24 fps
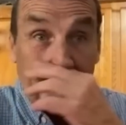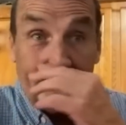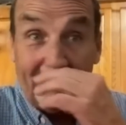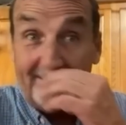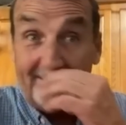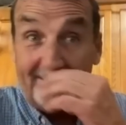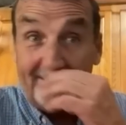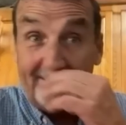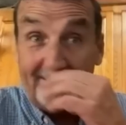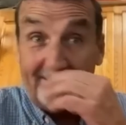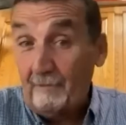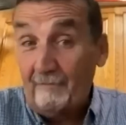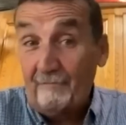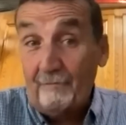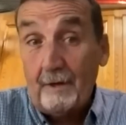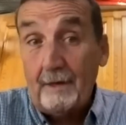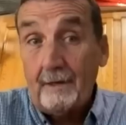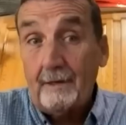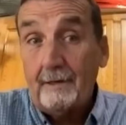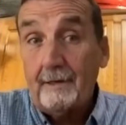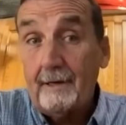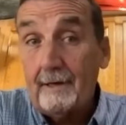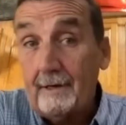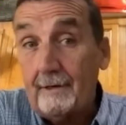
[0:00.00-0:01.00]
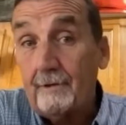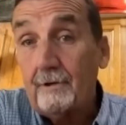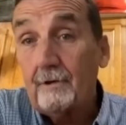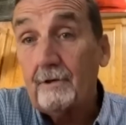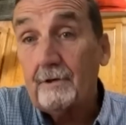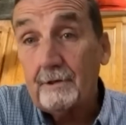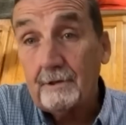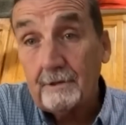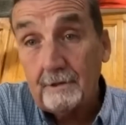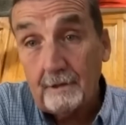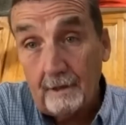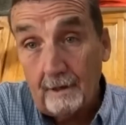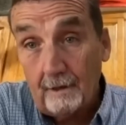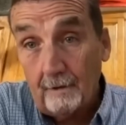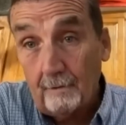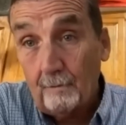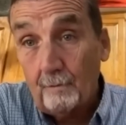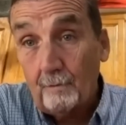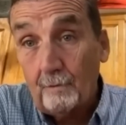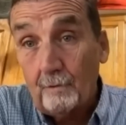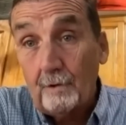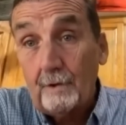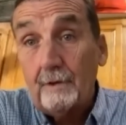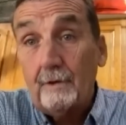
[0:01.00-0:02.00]
And come to find out, there is a
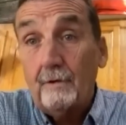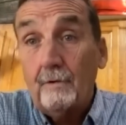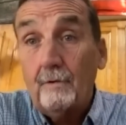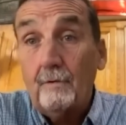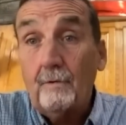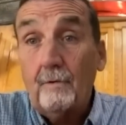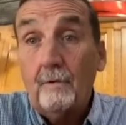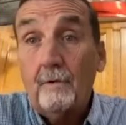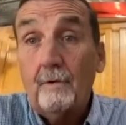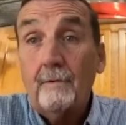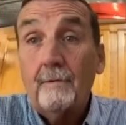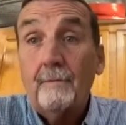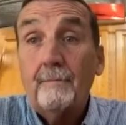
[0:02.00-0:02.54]
real